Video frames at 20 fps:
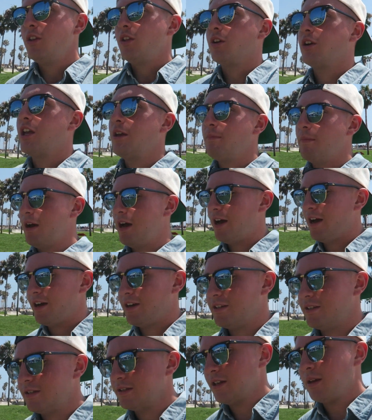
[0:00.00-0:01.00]
They'll keep my
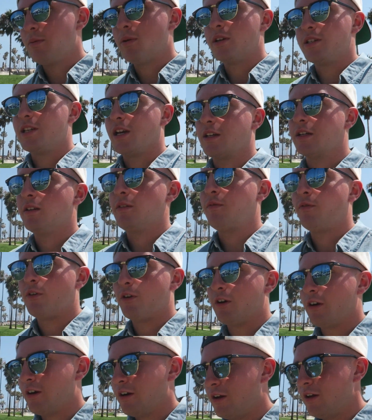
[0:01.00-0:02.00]
eyes protected
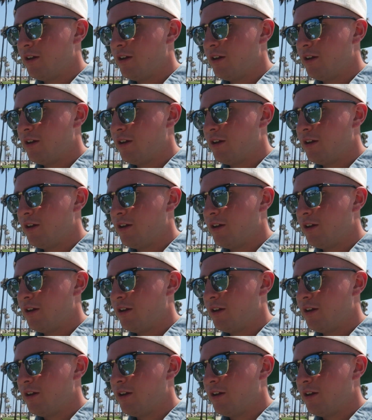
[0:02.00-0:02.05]
for